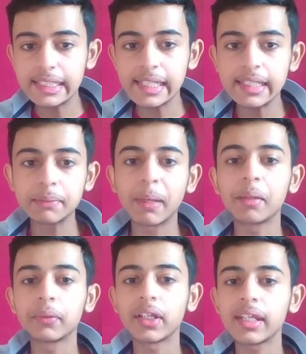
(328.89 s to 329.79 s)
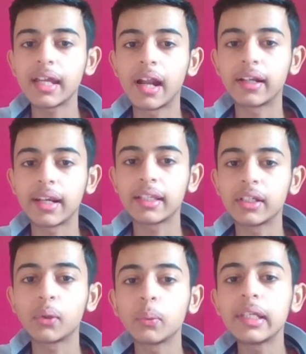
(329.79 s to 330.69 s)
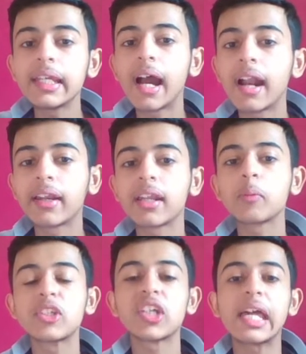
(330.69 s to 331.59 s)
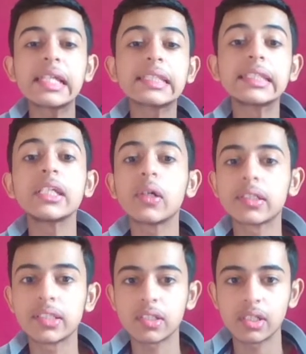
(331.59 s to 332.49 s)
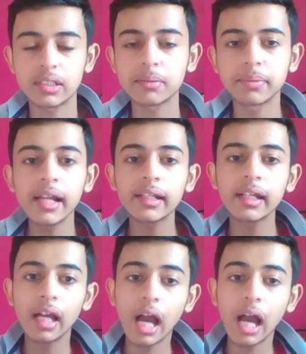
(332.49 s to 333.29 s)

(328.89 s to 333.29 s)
is pulmonary artery, the only artery which carries deoxygenated blood